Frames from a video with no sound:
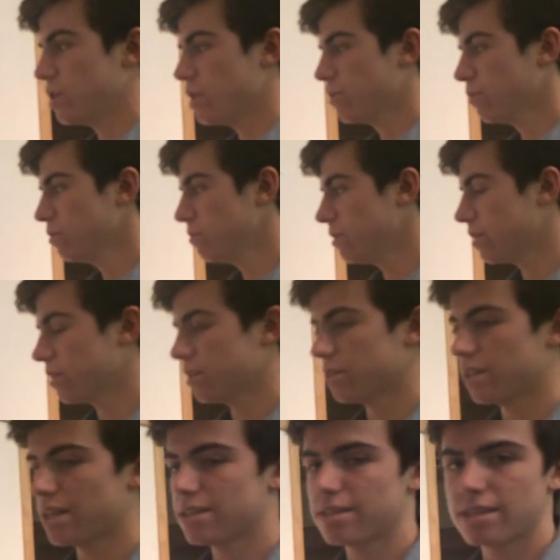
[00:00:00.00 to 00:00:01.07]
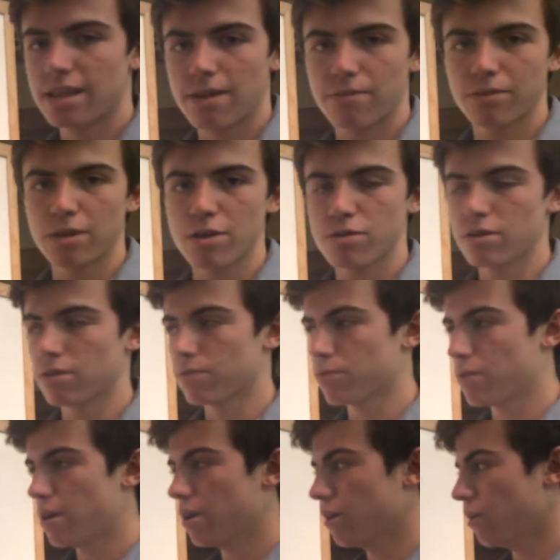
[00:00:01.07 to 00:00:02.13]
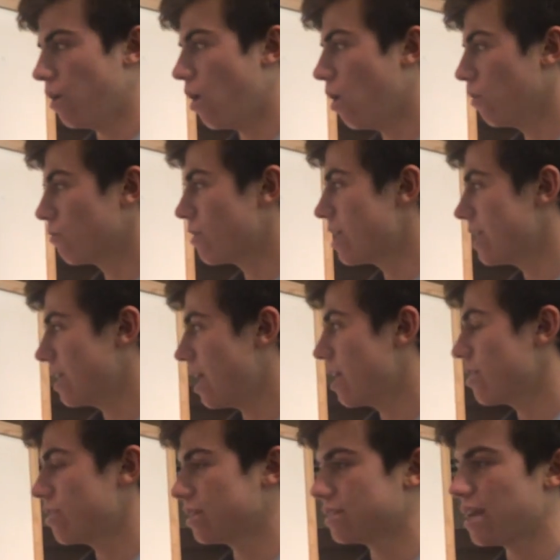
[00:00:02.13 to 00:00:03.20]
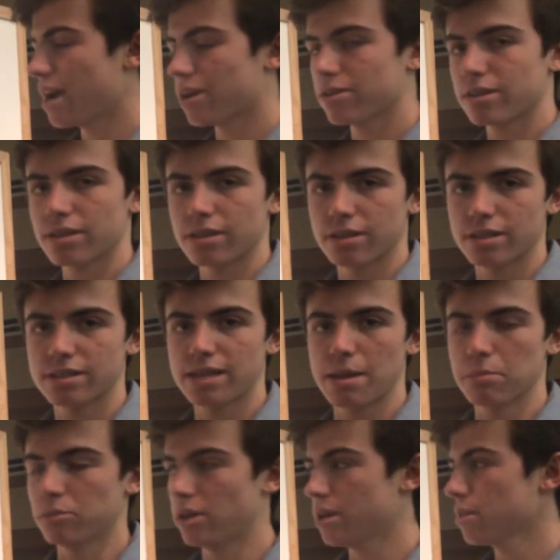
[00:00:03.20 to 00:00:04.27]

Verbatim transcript: are equal because that's the definition of ra uh, all radii are exactly the same